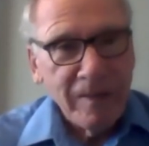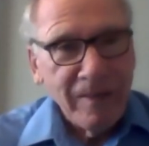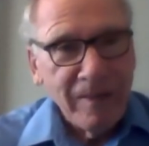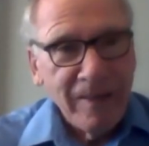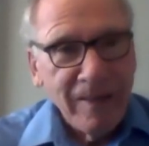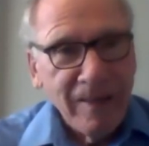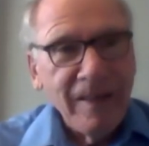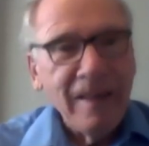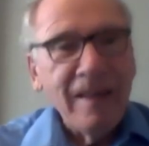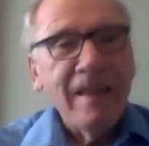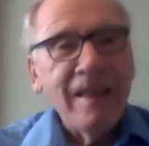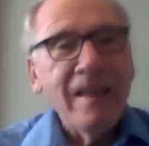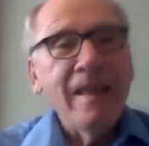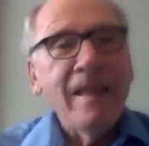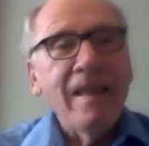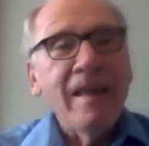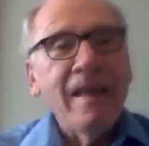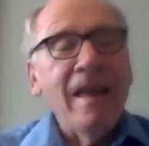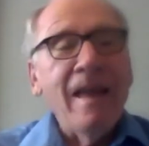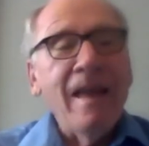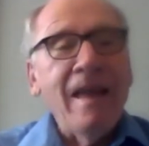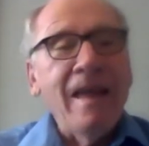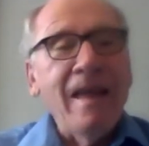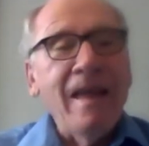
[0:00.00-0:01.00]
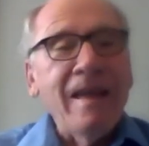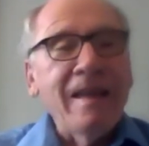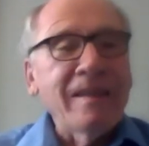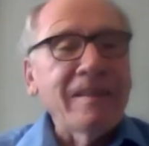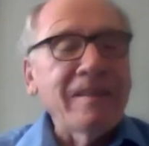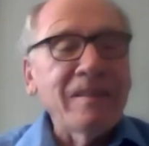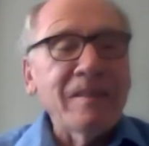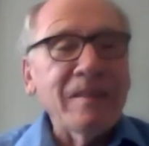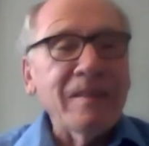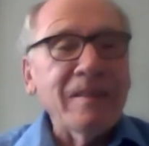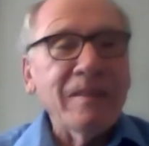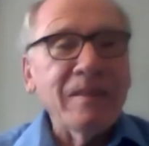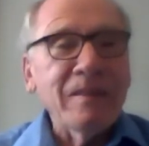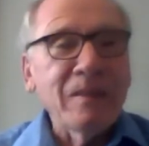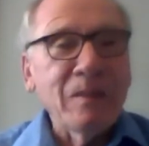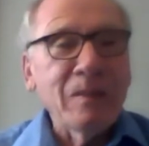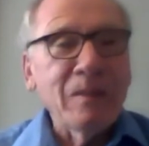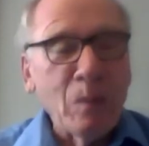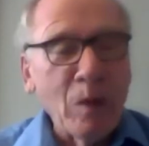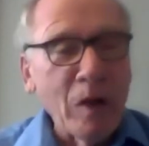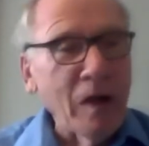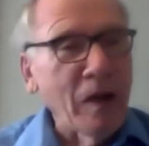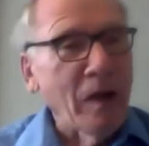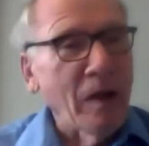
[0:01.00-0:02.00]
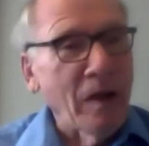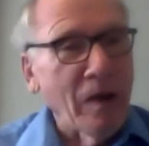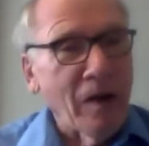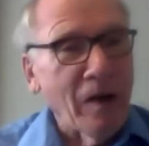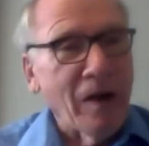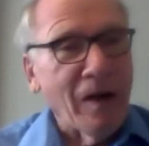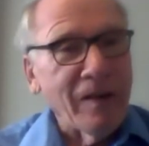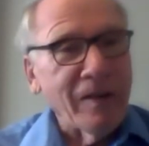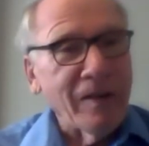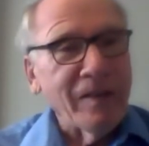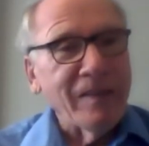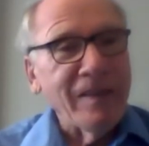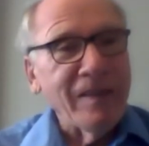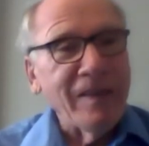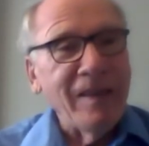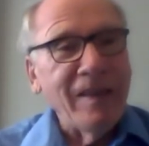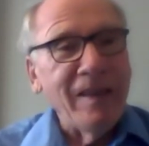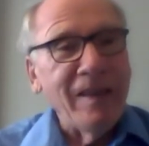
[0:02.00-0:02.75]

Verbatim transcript: Yeah, and you really are.